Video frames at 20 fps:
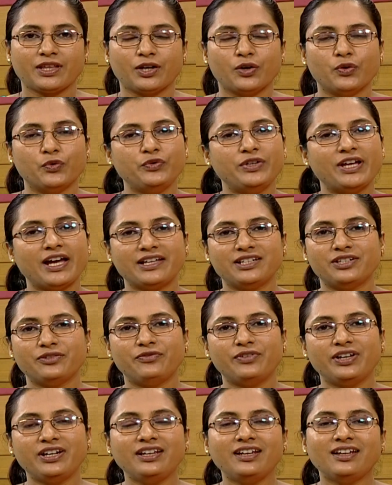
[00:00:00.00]
We had a
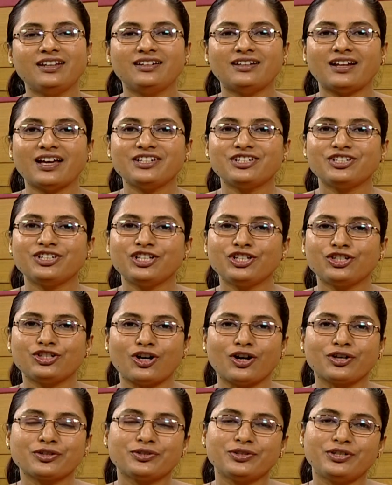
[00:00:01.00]
very enlightening
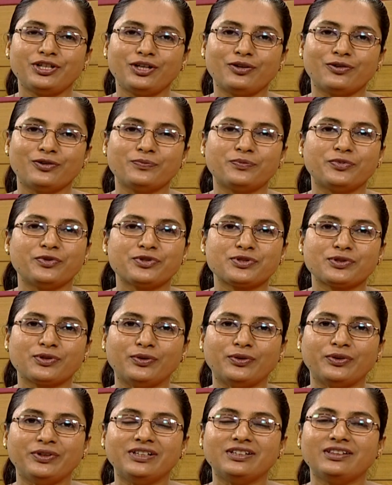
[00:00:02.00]
talk today on
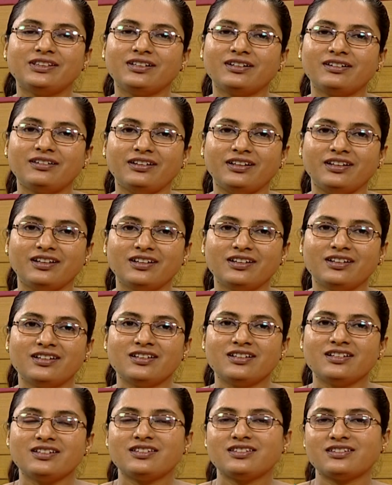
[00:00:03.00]
post-colonial theory,
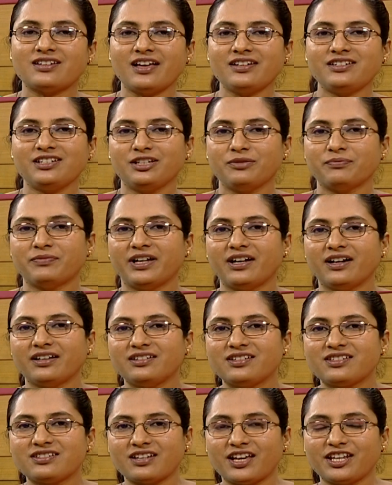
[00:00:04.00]
starting by
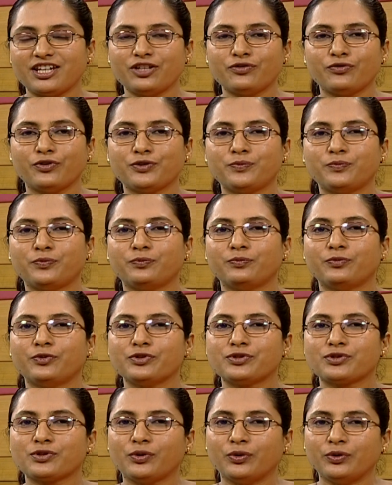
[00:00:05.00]
understanding what
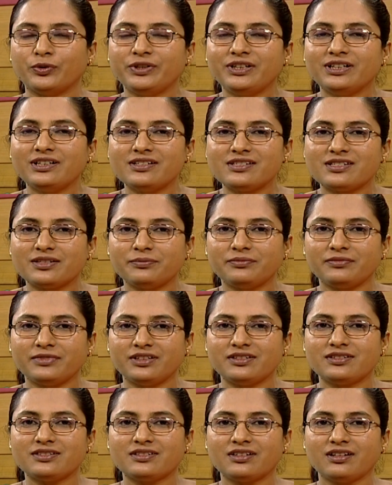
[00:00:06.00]
post-colonialism
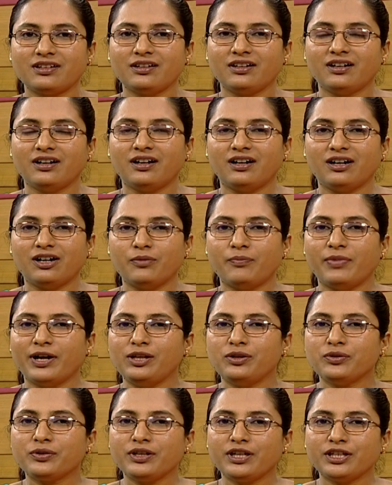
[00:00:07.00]
is, by
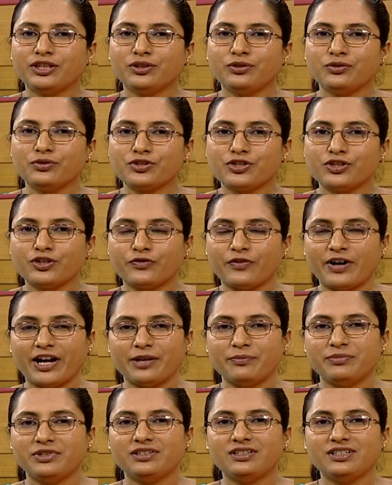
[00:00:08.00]
looking at the notion of
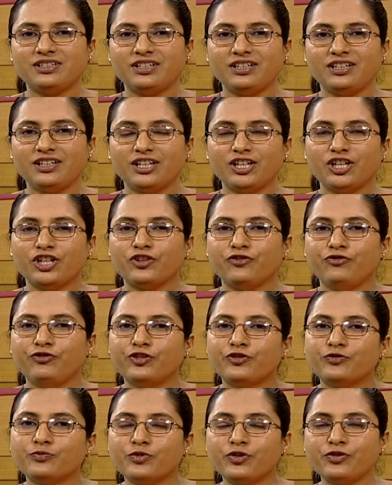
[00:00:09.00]
hybridity. We've
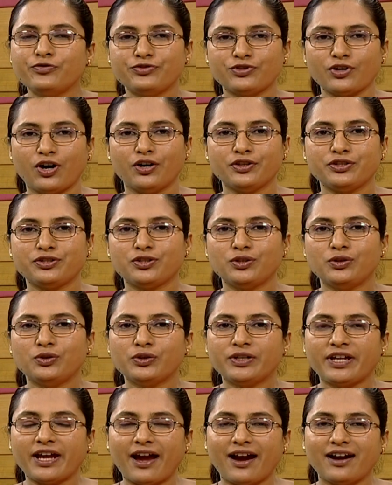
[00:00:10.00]
moved on to
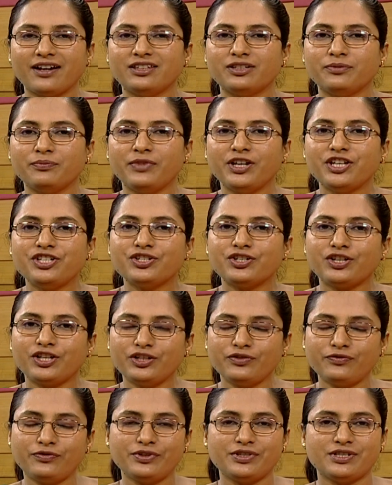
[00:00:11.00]
look at the major
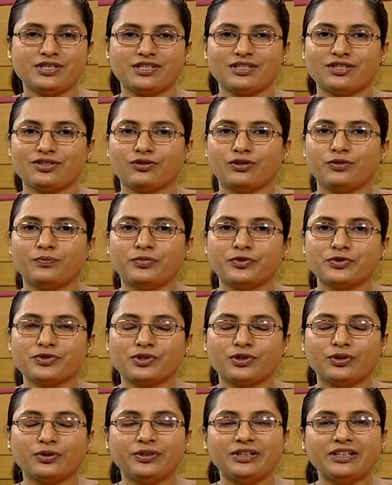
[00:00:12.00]
influences on
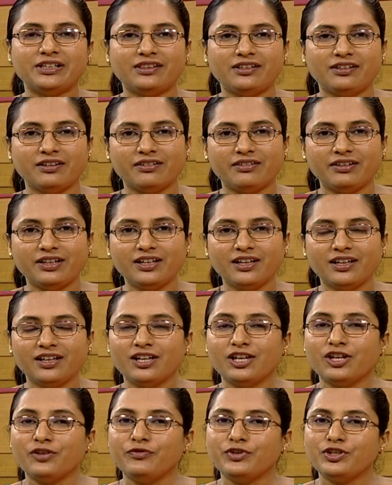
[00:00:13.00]
post-colonial theory.
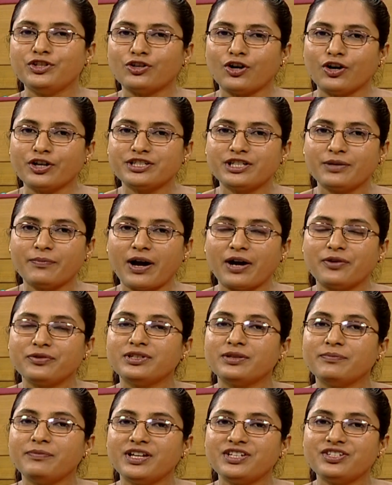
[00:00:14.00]
We talked about the
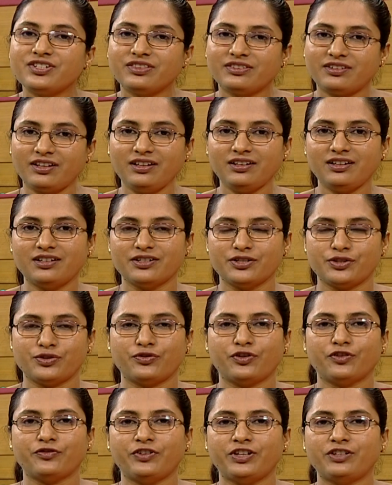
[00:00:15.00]
major thinkers who
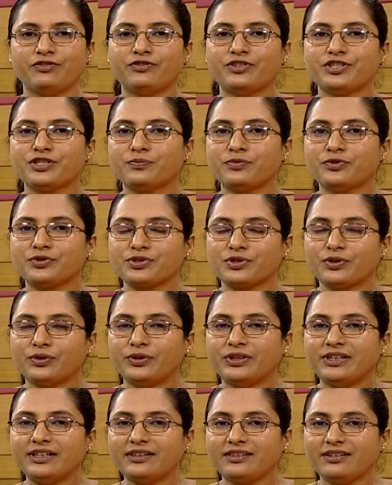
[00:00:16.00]
have influenced
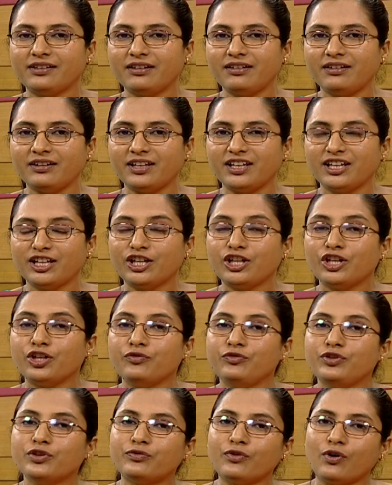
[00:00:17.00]
post-colonial theory.
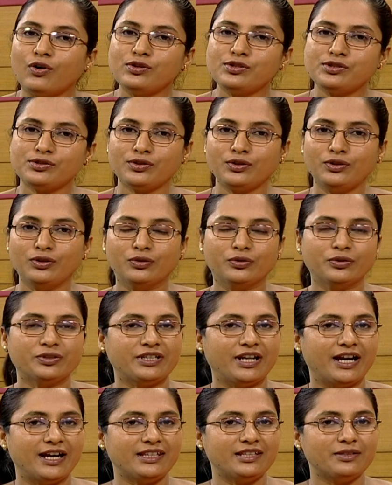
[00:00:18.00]
We've also looked
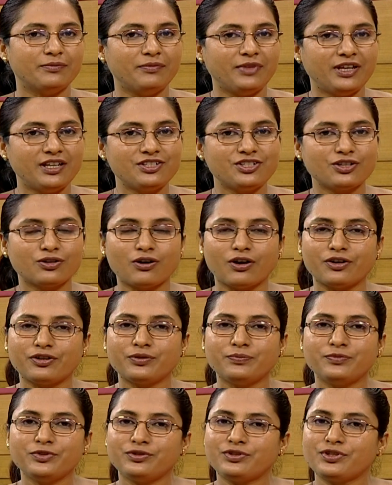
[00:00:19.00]
at the major
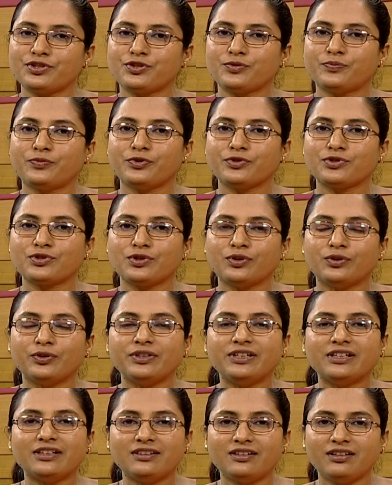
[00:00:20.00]
contributors to
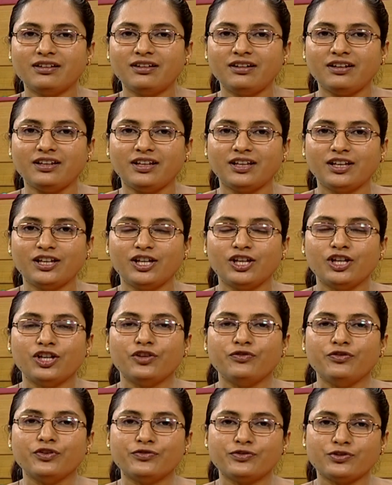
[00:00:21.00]
post-colonial theory. We
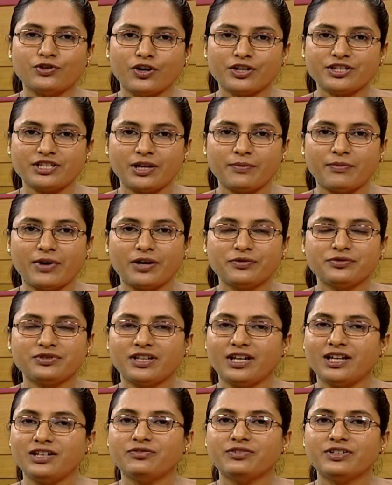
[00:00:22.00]
have talked about
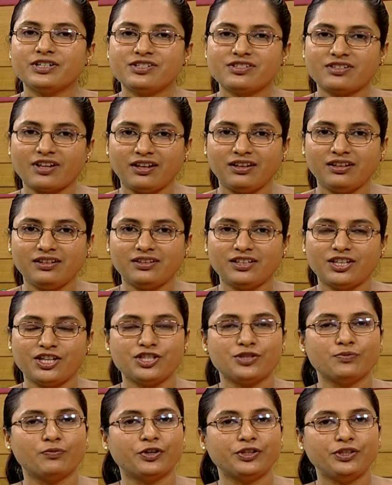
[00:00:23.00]
Edward Said, his
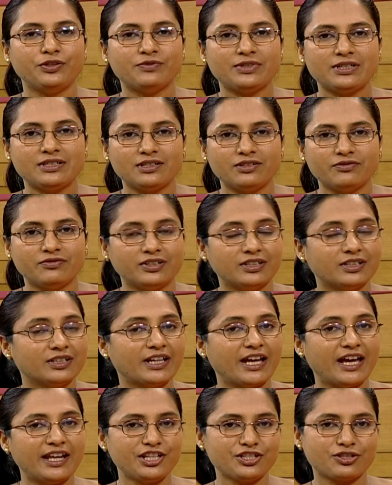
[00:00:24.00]
monumental work
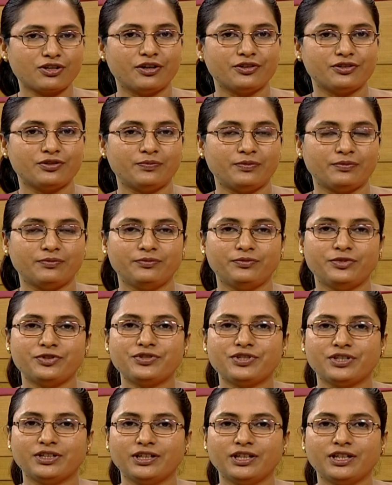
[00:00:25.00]
and his
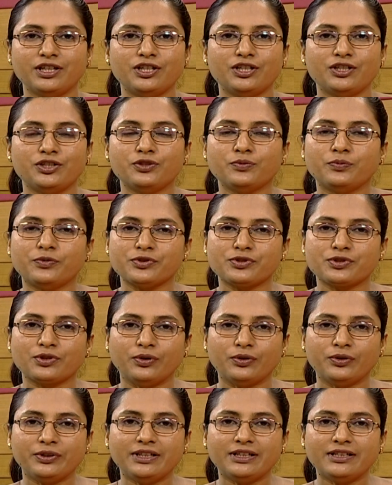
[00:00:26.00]
contribution to
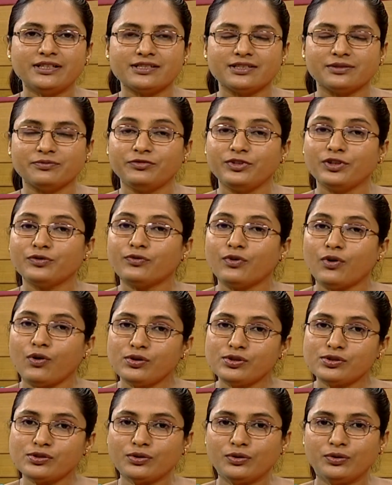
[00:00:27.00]
post-colonialism. We have
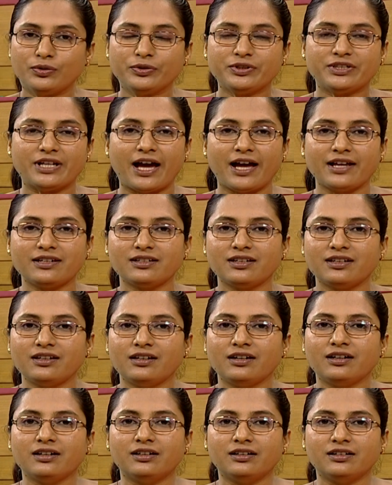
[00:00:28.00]
also looked at
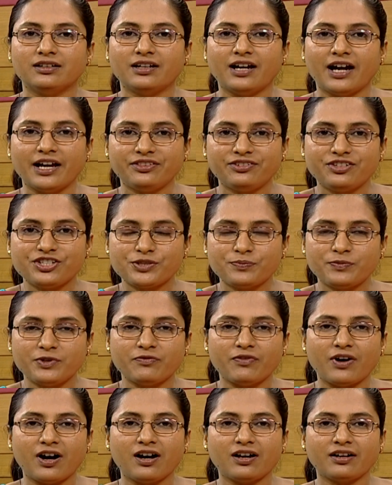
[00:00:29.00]
Gayatri
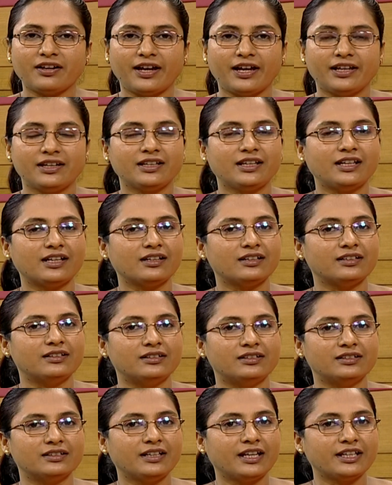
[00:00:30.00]
Spivak and
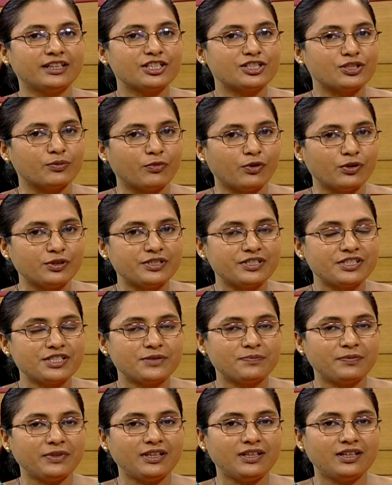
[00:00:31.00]
Can the Subaltern
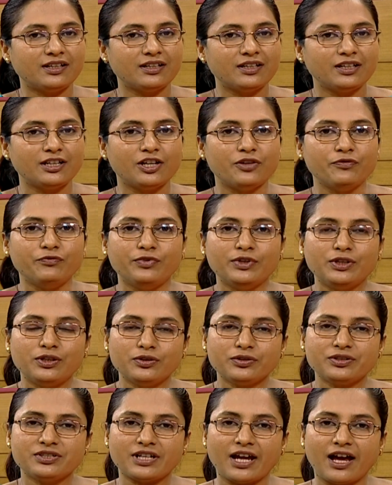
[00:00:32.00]
Speak? We
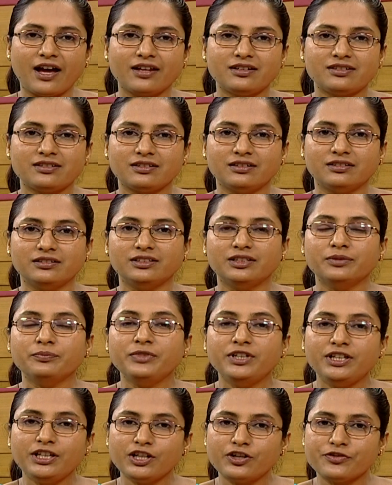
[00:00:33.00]
looked at the
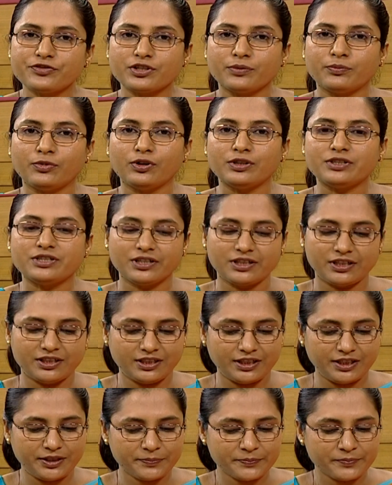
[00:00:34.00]
meaning of
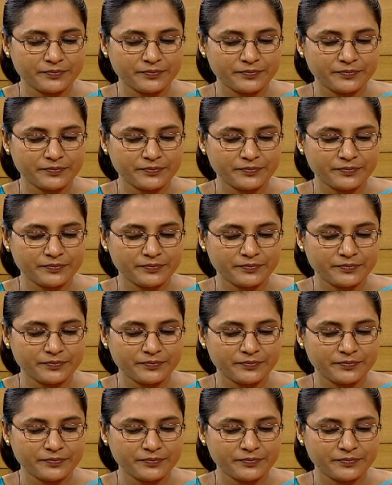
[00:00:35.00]
subalternity.